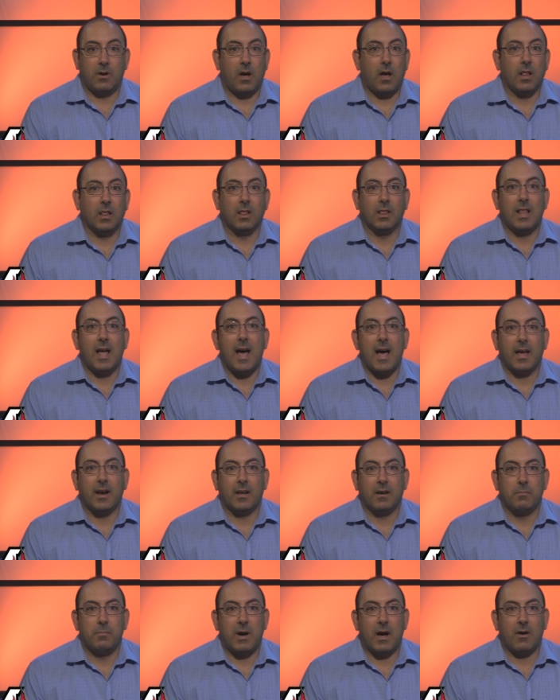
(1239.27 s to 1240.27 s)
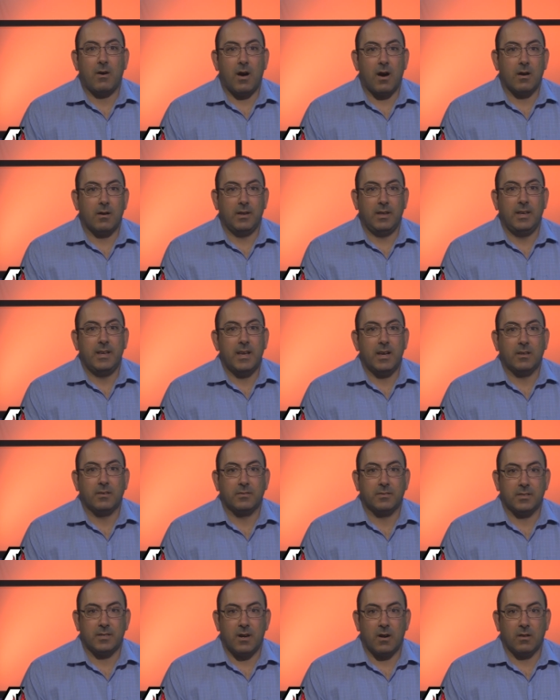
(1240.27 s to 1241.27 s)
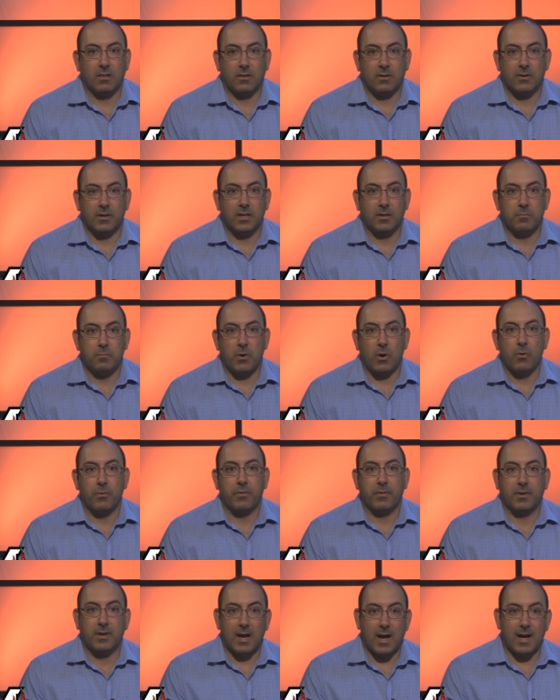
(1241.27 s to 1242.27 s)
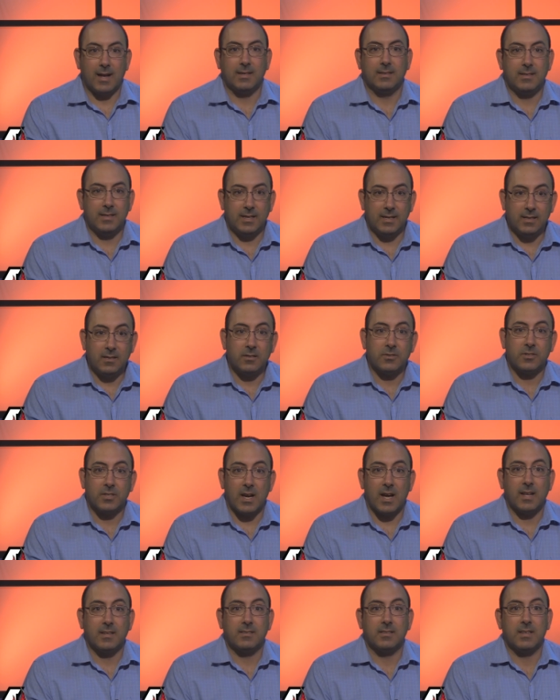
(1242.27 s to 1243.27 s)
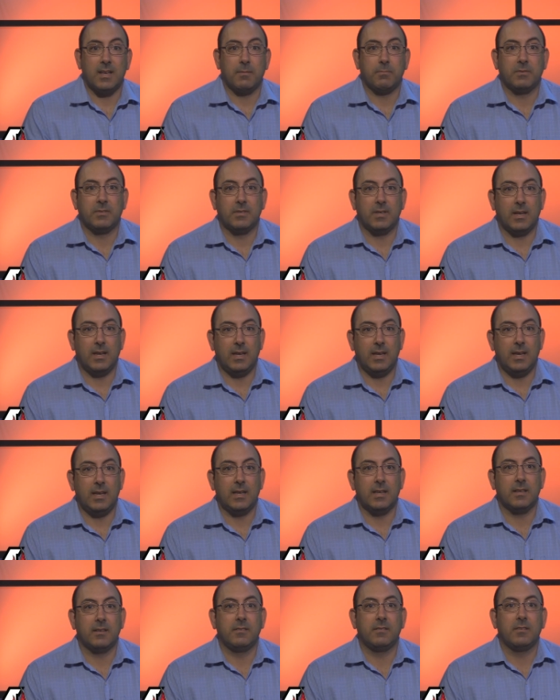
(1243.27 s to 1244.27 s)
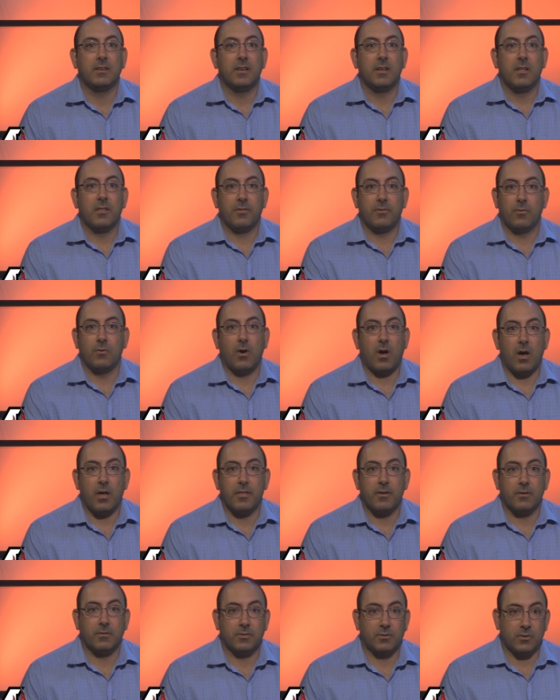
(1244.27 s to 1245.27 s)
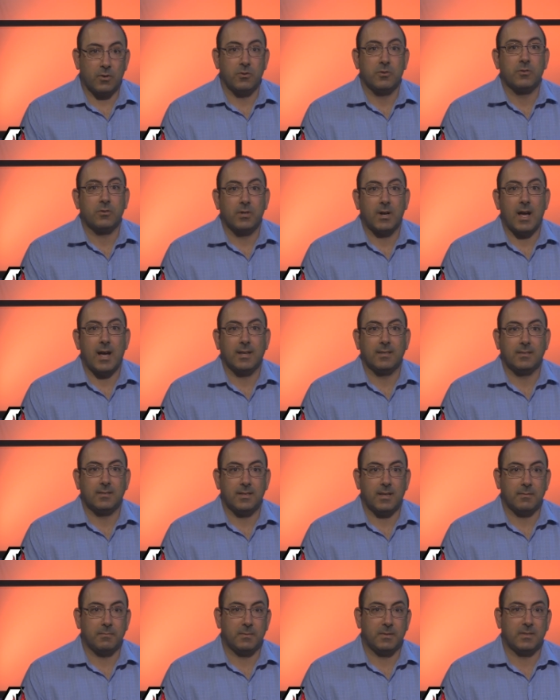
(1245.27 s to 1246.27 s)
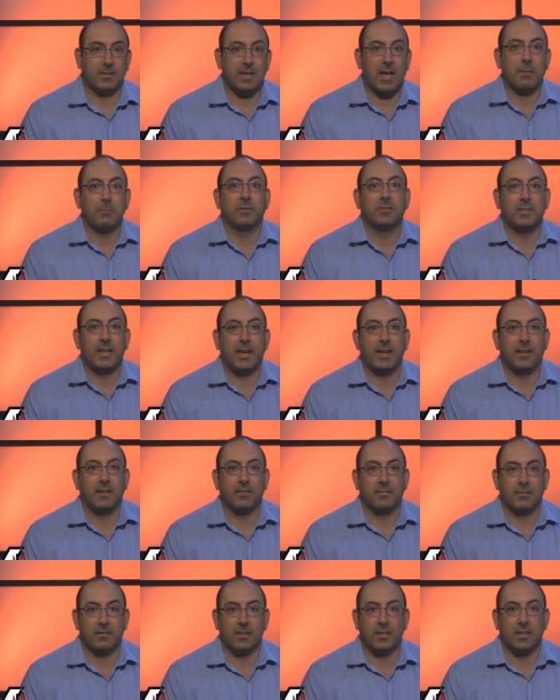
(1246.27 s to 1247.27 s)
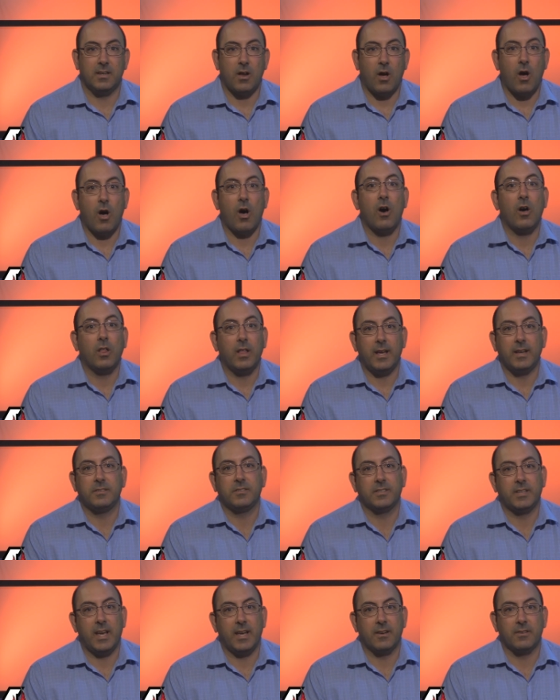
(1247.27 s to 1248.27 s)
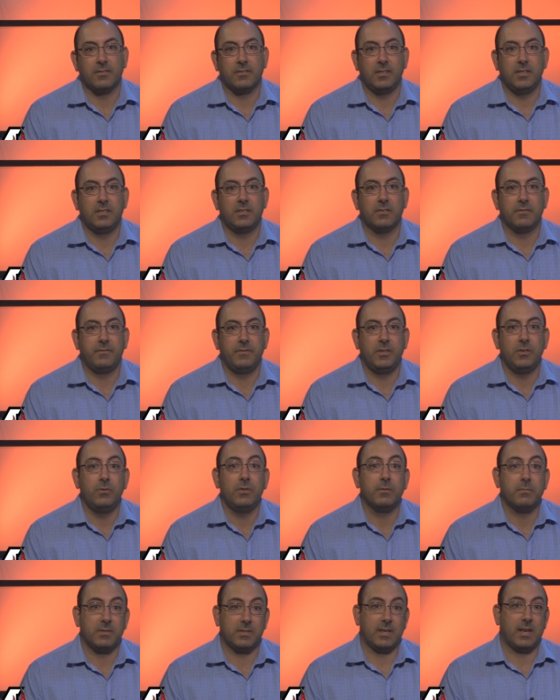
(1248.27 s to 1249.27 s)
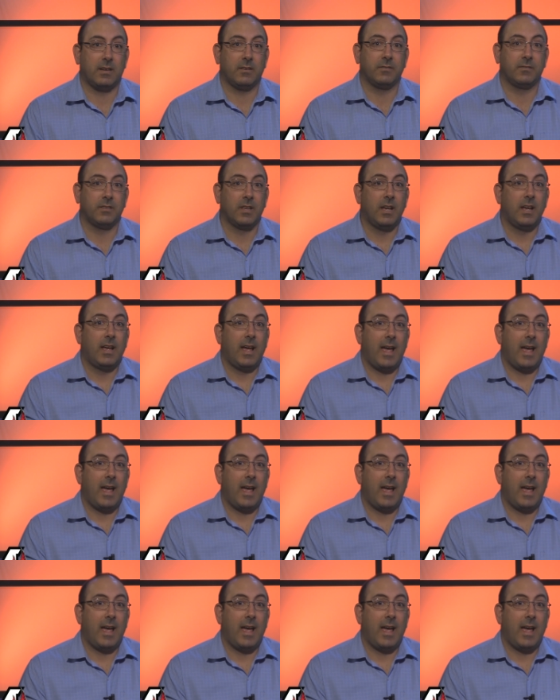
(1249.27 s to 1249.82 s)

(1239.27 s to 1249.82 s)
a lot about our ELs and our learning, both con English concepts and through other social concepts simultaneously. And all educators need to view themselves